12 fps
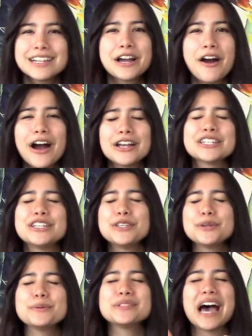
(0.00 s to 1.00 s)
God can
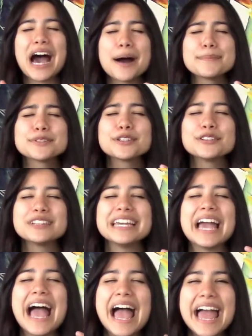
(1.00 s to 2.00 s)
use
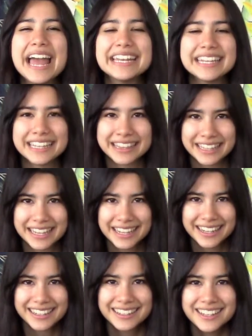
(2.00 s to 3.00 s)
absolutely
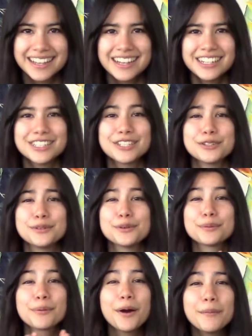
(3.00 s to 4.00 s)
anything to
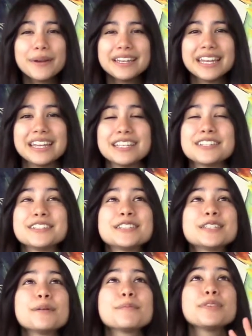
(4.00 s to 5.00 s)
grow it into
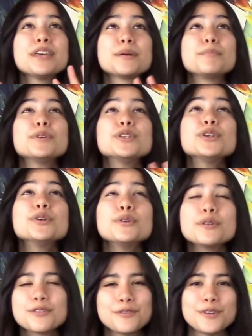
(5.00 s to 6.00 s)
something
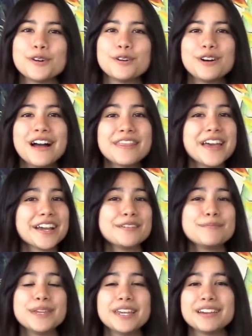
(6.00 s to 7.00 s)
beautiful that
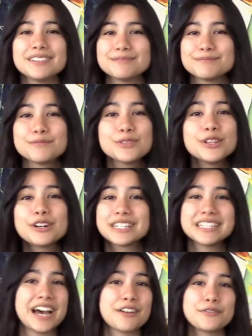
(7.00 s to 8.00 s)
can be
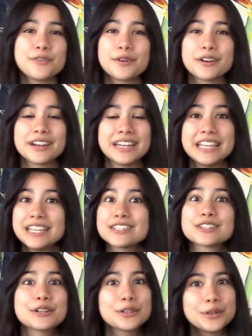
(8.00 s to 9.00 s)
looked at for
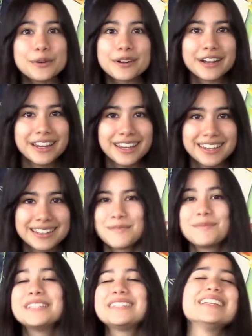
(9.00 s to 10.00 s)
His glory.
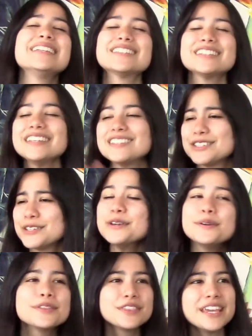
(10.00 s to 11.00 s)
But since these
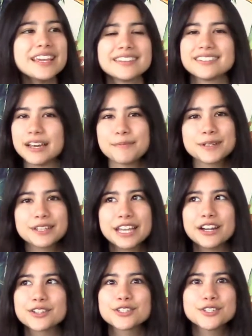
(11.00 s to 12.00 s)
two things separately
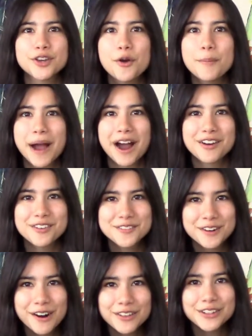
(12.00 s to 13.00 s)
are so
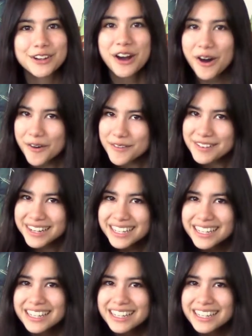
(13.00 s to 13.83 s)
powerful on their own,